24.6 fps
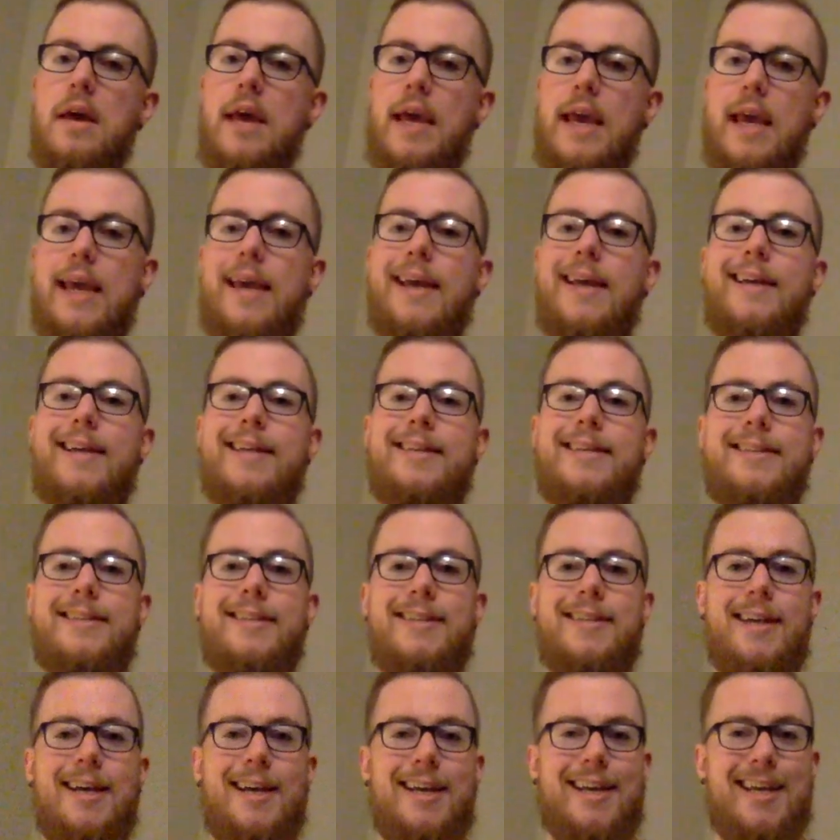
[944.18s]
And
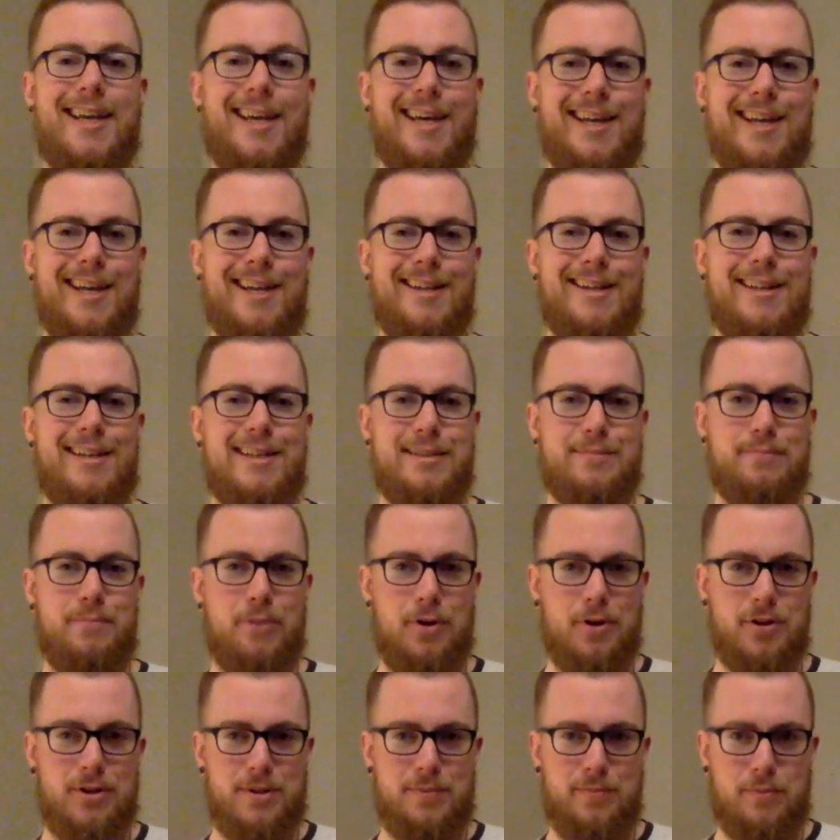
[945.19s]
again, this
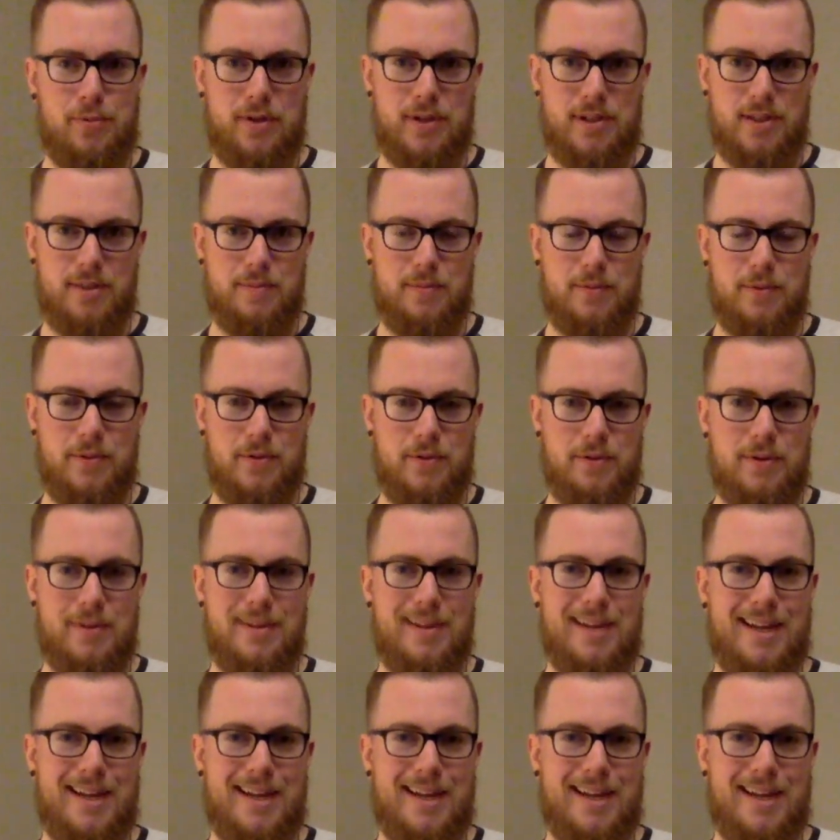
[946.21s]
Mars principle